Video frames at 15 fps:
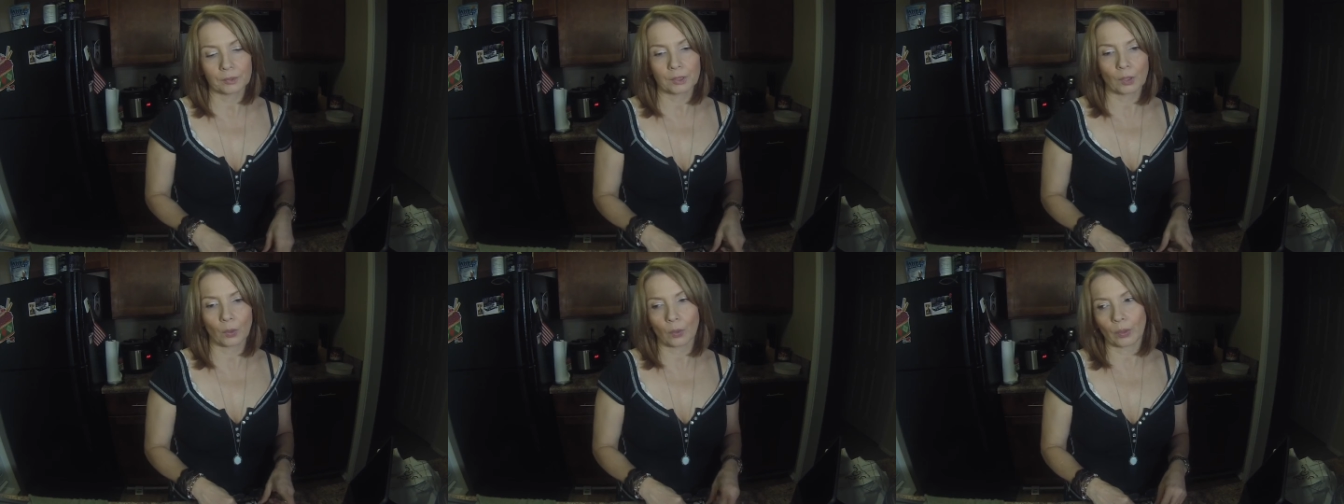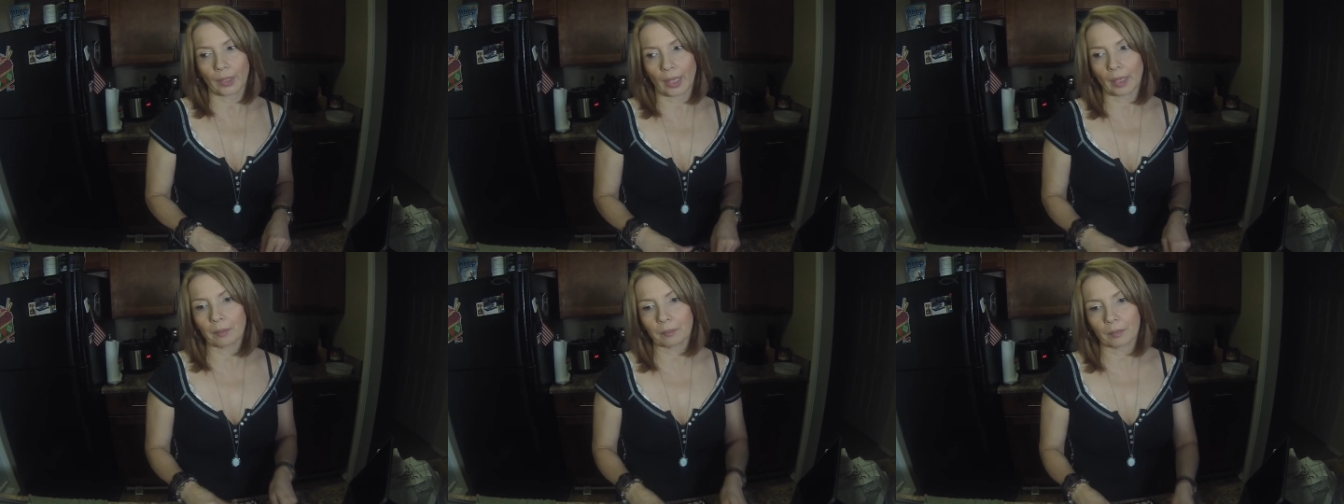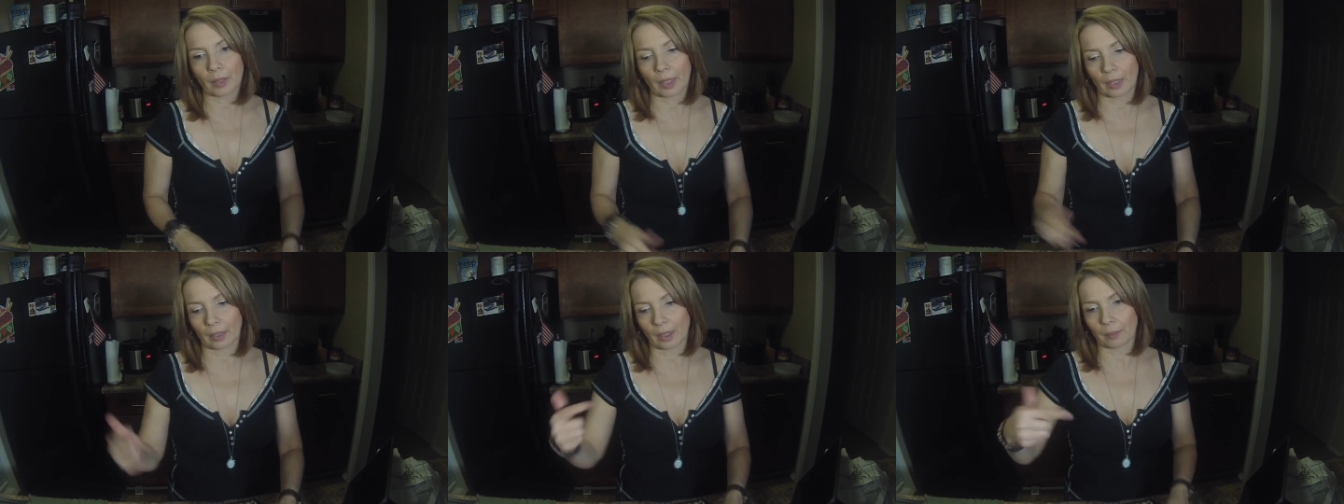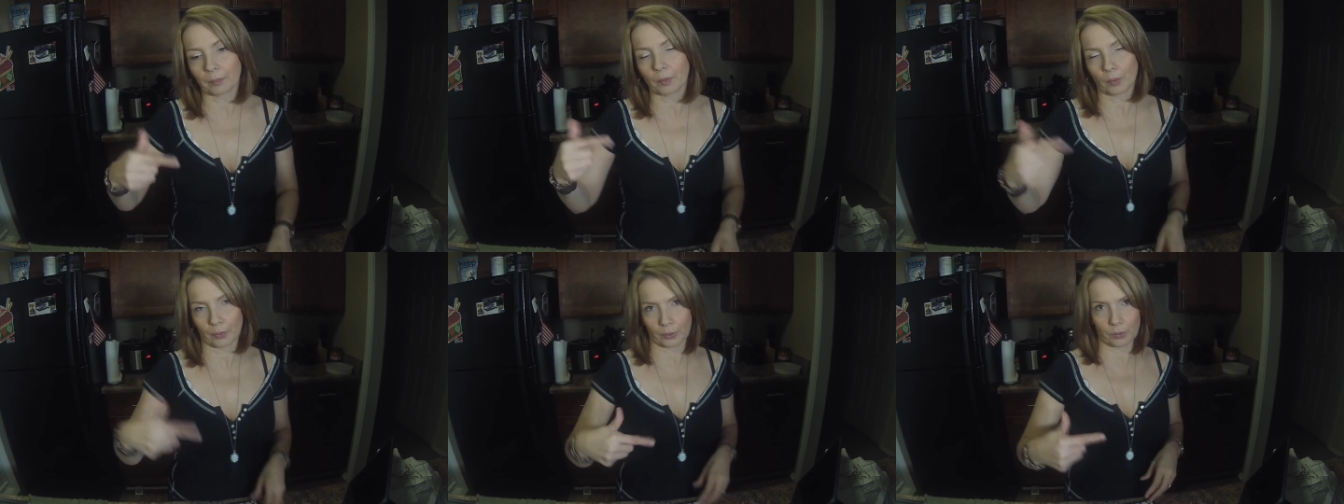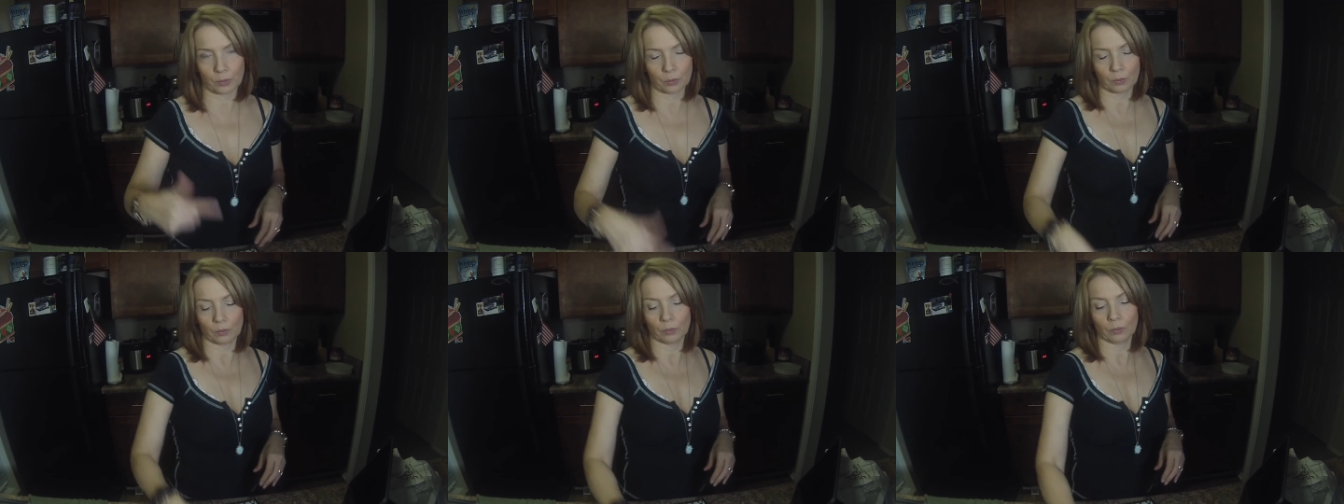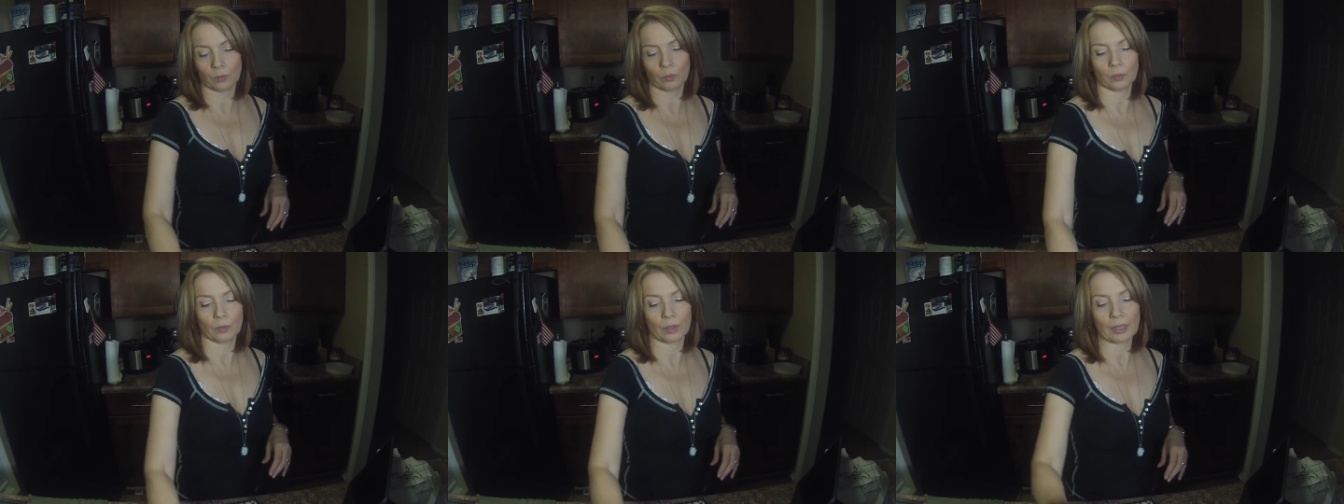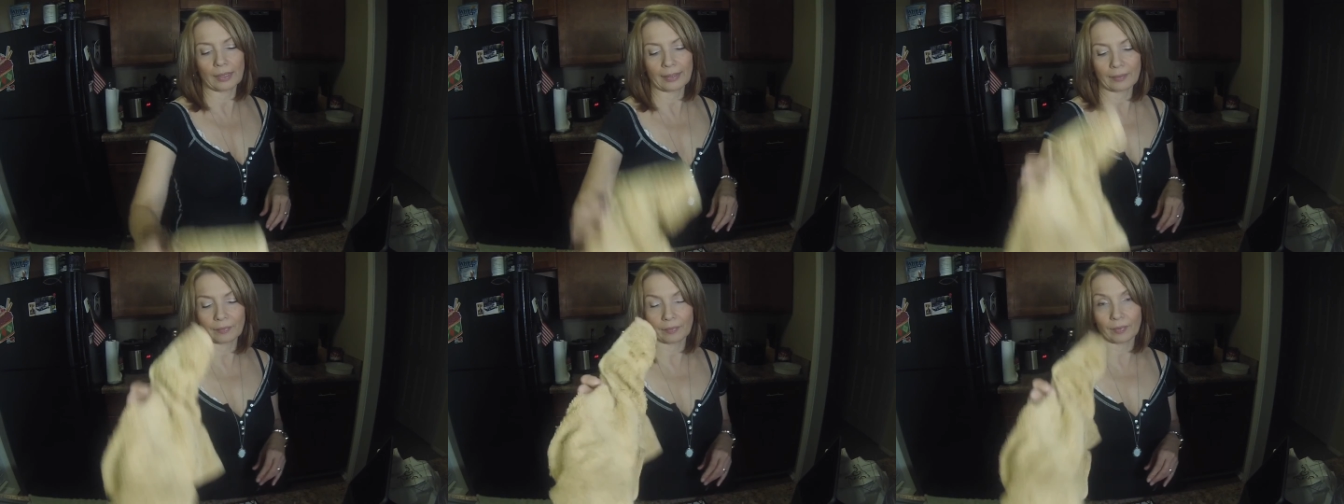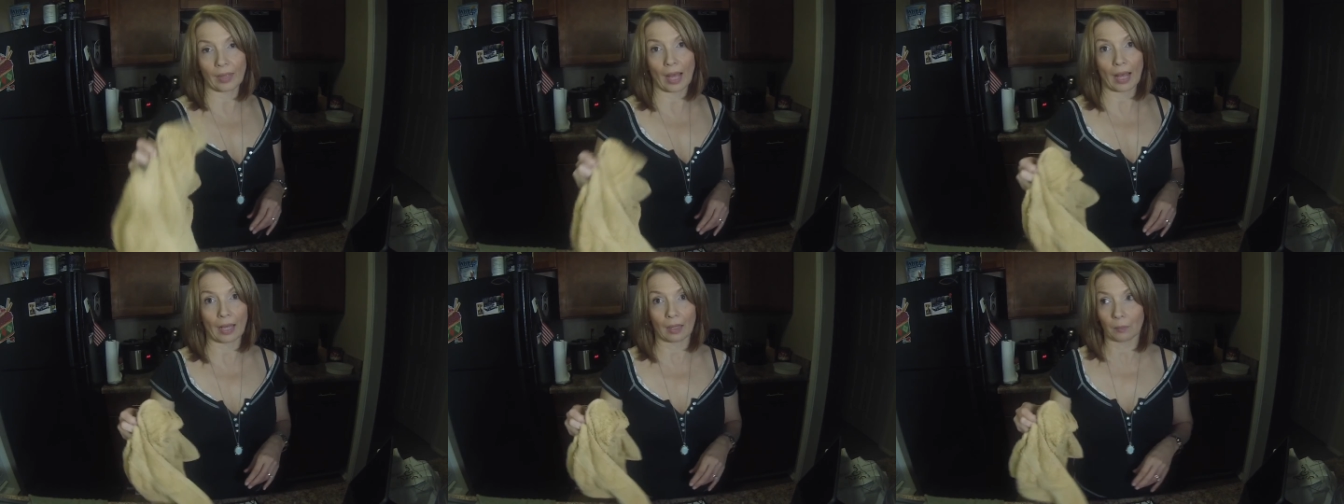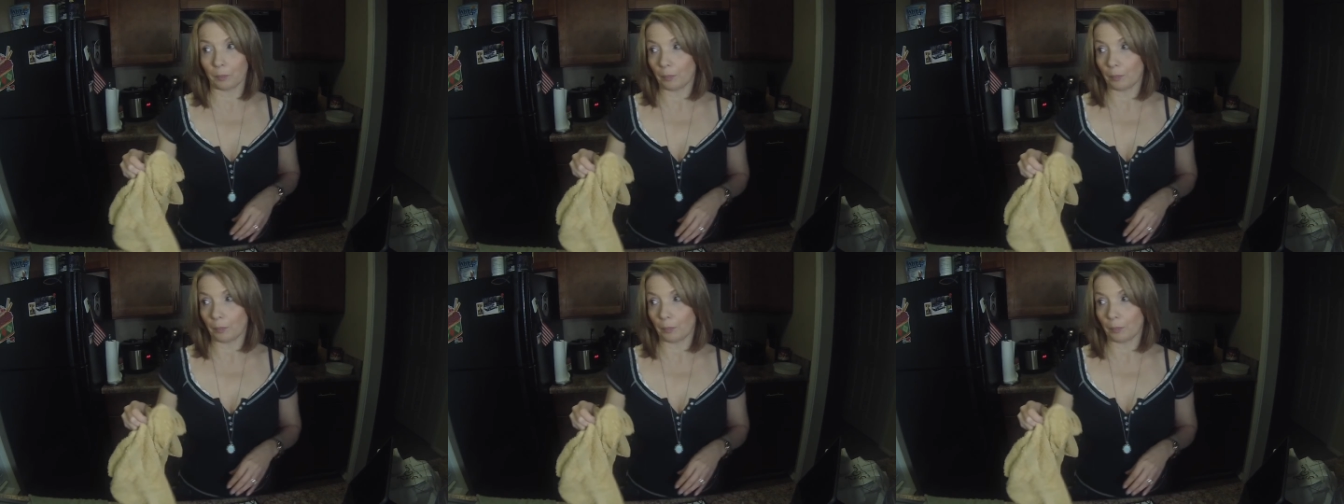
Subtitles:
So yeah, and I'm going to leave the